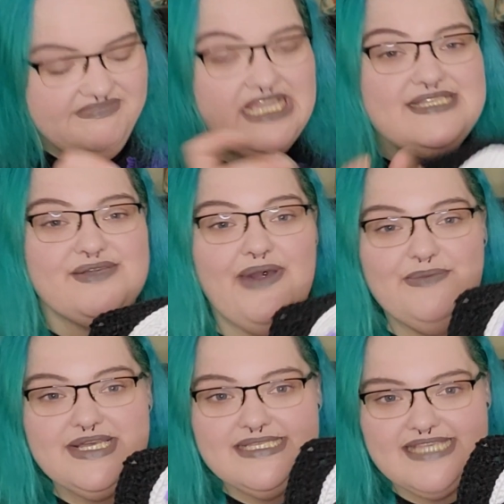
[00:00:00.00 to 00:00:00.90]
So I
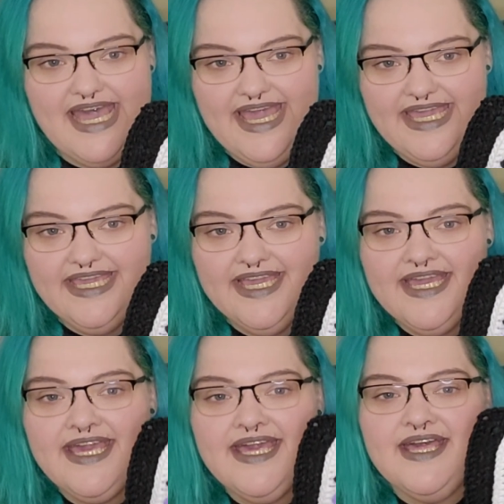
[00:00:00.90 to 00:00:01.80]
will say,
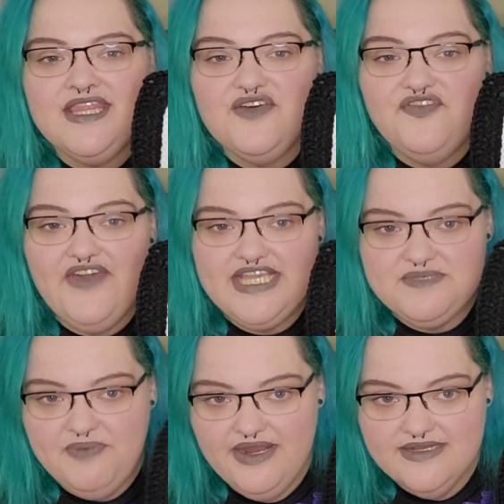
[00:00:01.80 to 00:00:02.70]
the
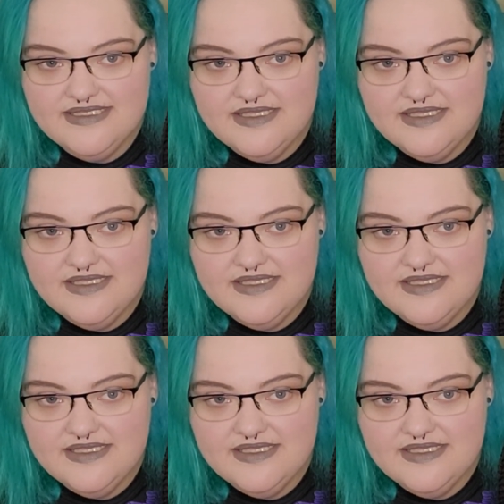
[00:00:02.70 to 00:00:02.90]
face parts,